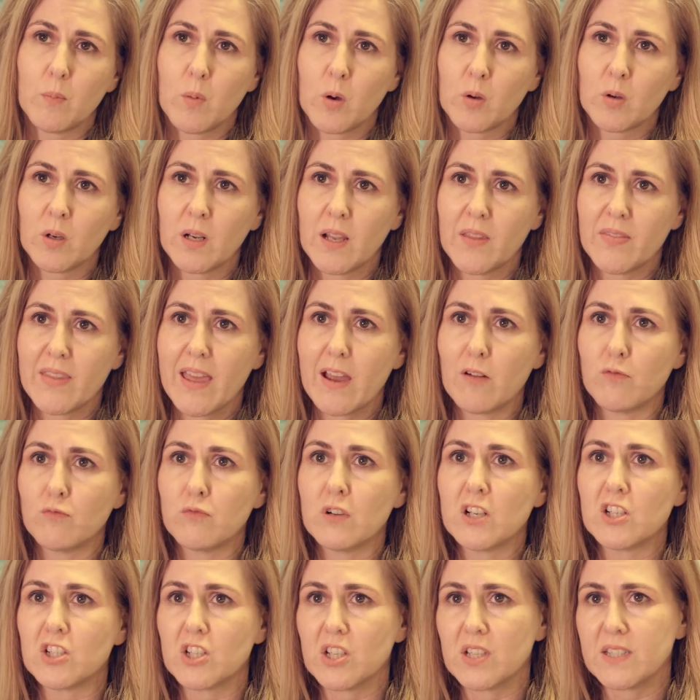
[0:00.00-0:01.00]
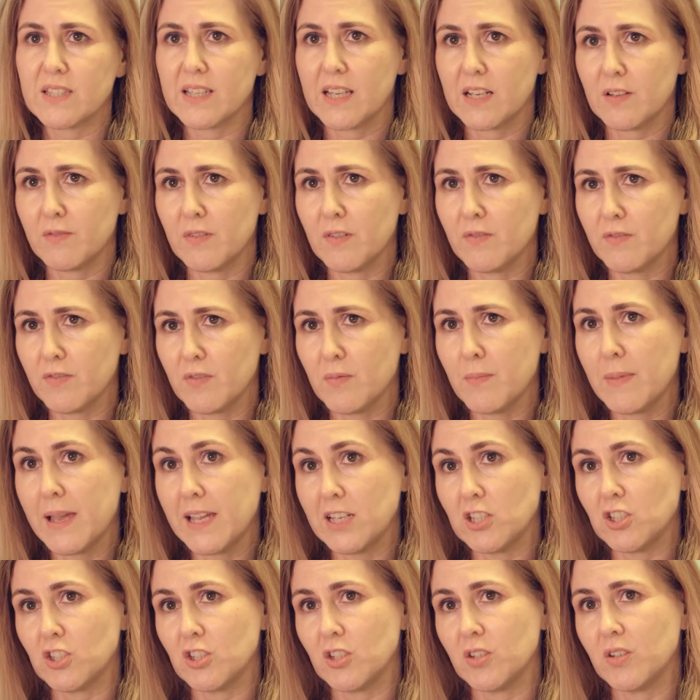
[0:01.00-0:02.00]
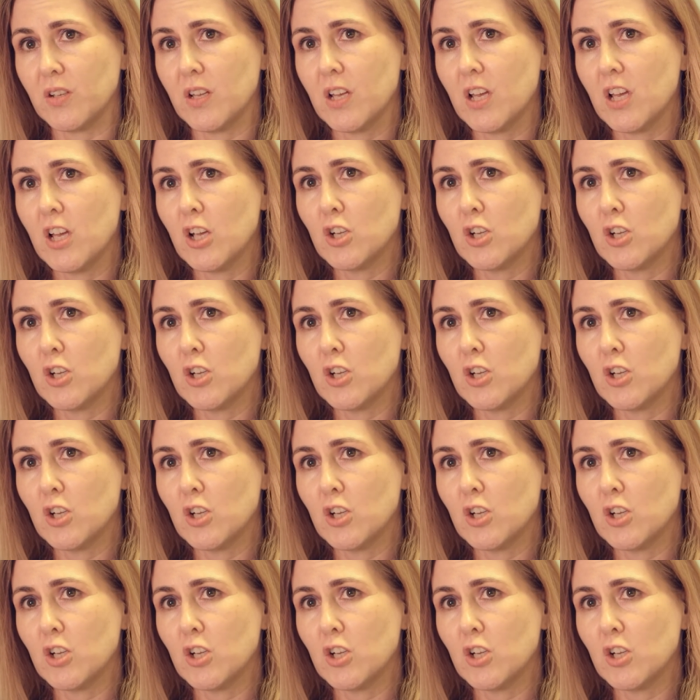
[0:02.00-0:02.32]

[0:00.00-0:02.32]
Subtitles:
model and that richer set of information